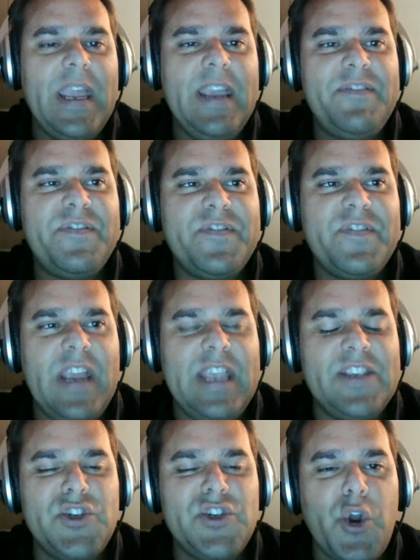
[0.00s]
If
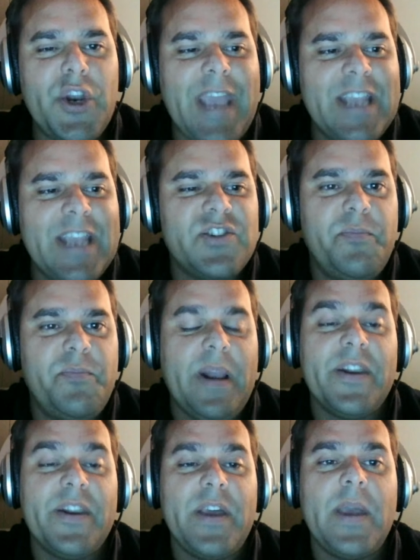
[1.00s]
it's not a case of
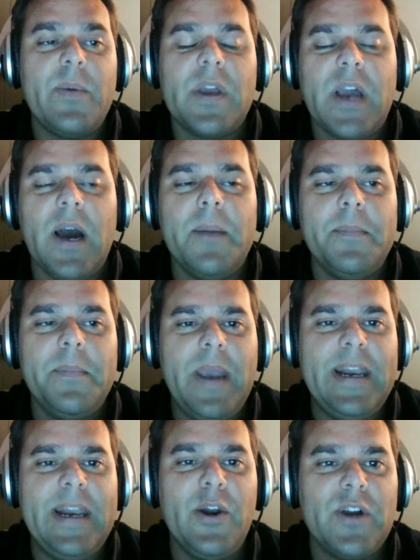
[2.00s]
build it and they will come
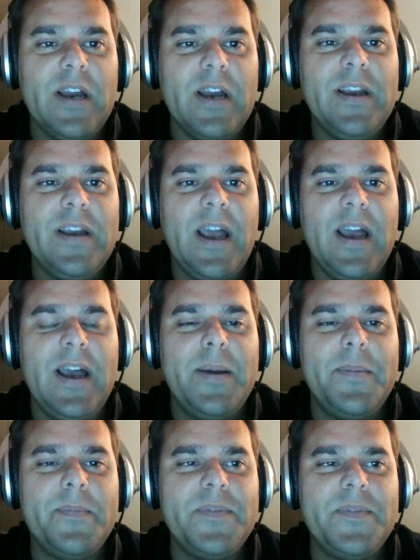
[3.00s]
any longer,
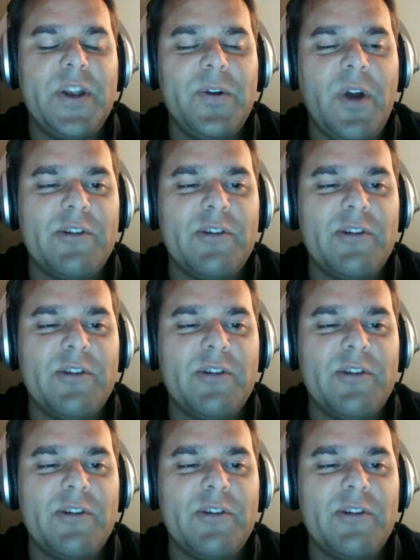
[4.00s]
our